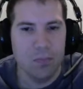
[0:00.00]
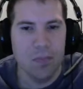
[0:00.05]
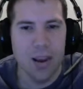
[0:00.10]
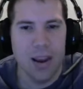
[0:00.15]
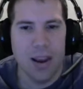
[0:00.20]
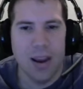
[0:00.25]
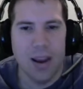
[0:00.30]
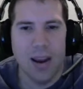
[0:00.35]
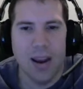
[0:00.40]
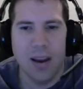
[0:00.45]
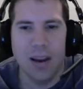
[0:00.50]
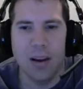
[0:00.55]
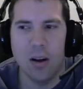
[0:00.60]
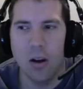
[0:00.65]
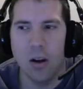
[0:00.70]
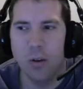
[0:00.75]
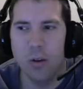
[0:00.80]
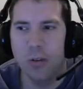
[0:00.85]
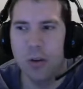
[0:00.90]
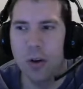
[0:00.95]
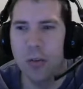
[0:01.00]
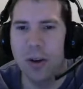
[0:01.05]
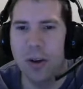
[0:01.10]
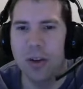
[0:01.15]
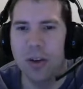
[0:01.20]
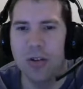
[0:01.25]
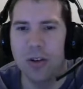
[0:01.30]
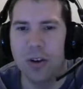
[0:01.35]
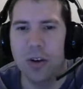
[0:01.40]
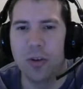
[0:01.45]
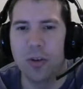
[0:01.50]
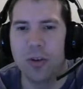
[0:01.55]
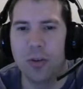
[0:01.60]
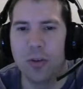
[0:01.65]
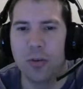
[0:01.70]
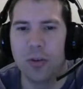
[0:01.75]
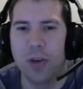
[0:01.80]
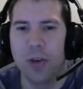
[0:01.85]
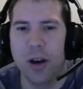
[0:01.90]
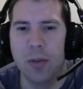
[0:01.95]
And also make sure you
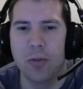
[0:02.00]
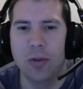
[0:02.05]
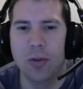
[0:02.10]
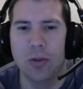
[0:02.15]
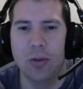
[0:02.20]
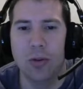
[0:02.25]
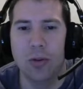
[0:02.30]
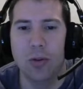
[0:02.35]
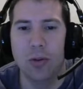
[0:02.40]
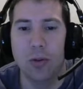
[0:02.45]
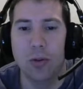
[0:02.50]
subscribe to